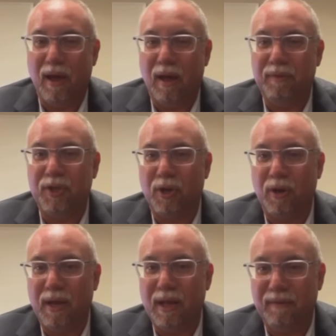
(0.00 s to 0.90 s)
of the
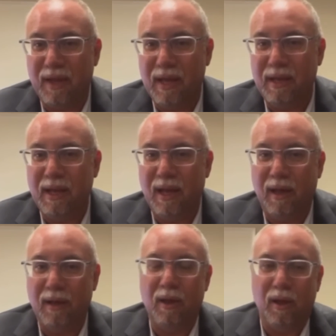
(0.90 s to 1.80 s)
journey of India,